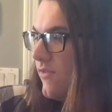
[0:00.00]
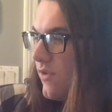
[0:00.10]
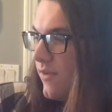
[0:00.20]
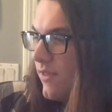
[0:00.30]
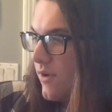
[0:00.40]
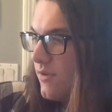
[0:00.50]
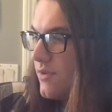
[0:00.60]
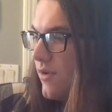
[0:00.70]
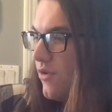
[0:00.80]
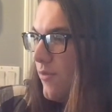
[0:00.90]
For
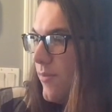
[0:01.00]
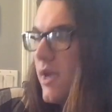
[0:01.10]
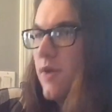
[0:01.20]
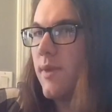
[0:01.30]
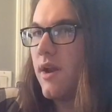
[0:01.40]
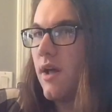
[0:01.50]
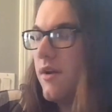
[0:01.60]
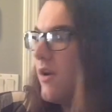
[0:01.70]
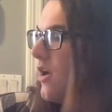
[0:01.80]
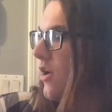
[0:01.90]
those who may or may not
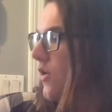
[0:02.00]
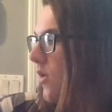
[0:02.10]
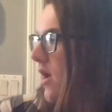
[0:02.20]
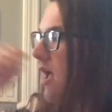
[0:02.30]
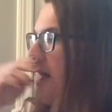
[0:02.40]
know,